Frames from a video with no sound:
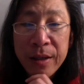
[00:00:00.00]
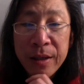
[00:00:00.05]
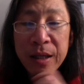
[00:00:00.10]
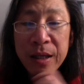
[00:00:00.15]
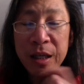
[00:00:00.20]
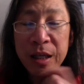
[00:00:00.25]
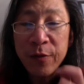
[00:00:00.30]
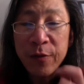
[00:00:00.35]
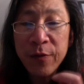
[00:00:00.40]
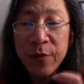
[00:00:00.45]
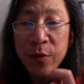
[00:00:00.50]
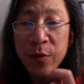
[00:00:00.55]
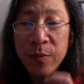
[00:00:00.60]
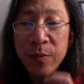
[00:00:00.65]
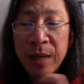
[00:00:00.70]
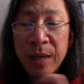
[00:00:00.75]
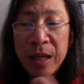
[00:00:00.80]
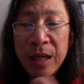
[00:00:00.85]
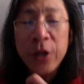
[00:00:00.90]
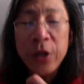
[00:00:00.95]

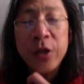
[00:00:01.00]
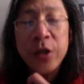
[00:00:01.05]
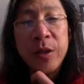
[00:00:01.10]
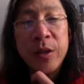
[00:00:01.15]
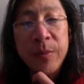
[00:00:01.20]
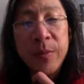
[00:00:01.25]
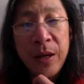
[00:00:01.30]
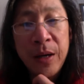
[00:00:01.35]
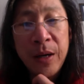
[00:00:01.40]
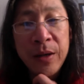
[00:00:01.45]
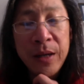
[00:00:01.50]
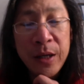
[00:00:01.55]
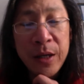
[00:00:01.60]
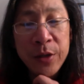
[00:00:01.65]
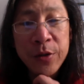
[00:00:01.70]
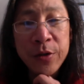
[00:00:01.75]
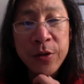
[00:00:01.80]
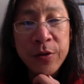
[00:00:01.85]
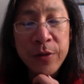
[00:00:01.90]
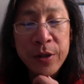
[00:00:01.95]
information about
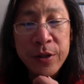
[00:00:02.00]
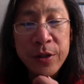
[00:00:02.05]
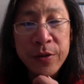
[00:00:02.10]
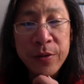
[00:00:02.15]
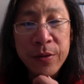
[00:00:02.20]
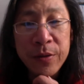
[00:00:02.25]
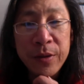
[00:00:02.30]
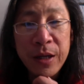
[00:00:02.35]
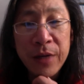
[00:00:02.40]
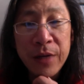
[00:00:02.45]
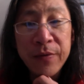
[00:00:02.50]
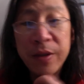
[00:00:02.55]
extraterrestrial life